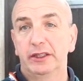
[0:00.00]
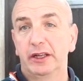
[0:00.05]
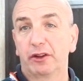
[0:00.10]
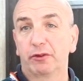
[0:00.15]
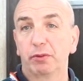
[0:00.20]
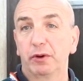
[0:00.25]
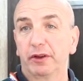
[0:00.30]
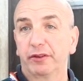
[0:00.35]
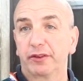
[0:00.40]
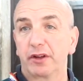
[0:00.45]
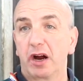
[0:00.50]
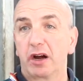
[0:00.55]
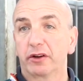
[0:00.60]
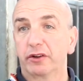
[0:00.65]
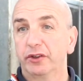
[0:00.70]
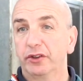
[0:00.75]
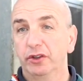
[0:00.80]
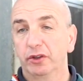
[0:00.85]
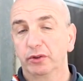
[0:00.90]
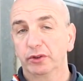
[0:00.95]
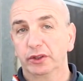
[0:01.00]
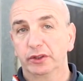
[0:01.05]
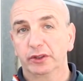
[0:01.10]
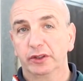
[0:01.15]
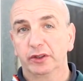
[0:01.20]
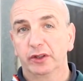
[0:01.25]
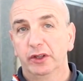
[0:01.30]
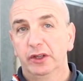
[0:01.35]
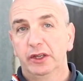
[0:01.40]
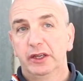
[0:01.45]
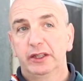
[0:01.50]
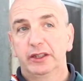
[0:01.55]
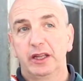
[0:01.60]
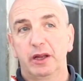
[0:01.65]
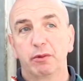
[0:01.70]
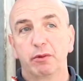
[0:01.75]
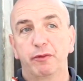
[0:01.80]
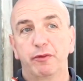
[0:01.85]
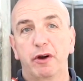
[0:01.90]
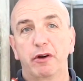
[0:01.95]
That's where I started. You know,
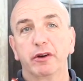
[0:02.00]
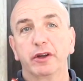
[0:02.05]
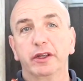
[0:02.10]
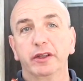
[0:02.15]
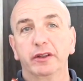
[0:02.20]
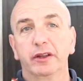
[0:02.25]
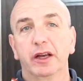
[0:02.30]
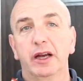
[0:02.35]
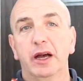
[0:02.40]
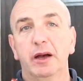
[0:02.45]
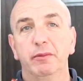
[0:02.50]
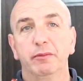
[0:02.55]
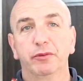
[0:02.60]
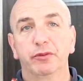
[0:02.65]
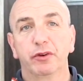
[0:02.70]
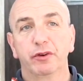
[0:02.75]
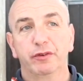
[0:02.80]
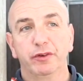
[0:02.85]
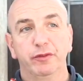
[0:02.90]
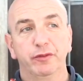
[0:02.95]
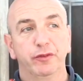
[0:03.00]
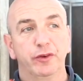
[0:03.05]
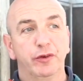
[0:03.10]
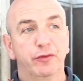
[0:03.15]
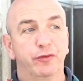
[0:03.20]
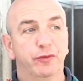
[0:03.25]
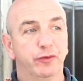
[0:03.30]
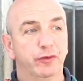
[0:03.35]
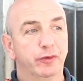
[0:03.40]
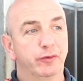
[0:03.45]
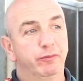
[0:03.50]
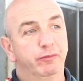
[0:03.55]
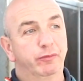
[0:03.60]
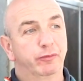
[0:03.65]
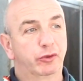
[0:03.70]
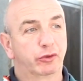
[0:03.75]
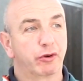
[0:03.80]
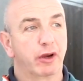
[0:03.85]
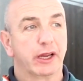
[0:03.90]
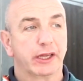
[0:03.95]
they were very sort of
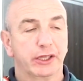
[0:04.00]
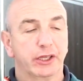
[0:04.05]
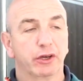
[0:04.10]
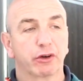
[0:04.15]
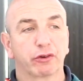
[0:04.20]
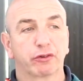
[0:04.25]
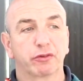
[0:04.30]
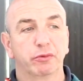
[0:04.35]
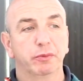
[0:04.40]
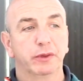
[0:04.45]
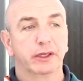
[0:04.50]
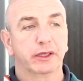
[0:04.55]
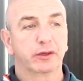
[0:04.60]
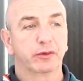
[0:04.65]
great years for me.